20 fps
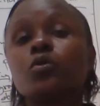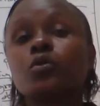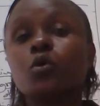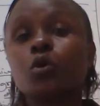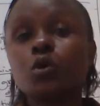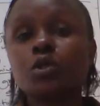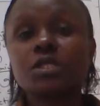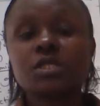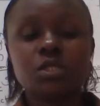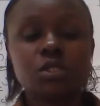
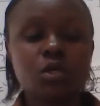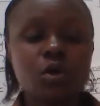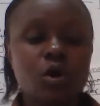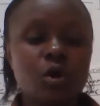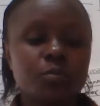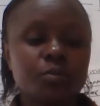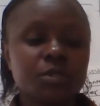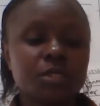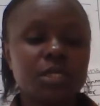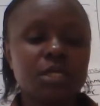those
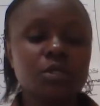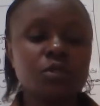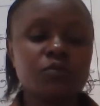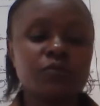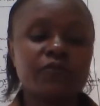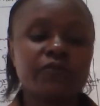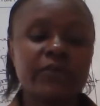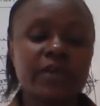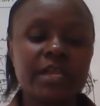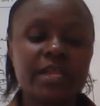jobs into
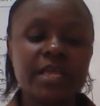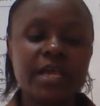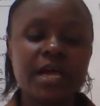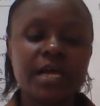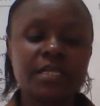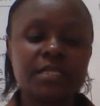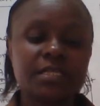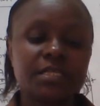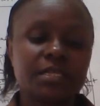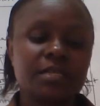
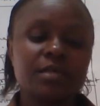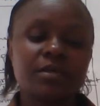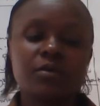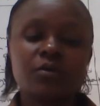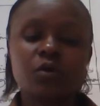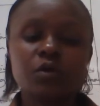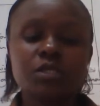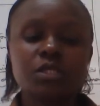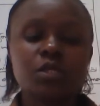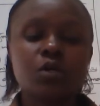various
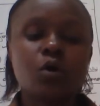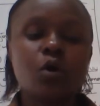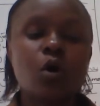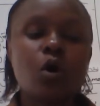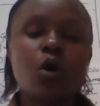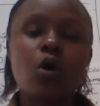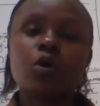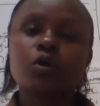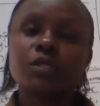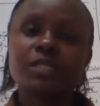
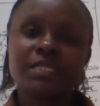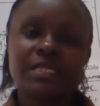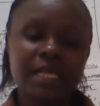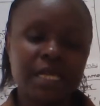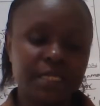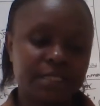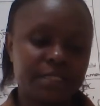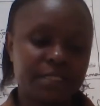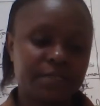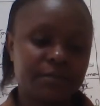logical
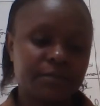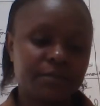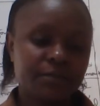sets.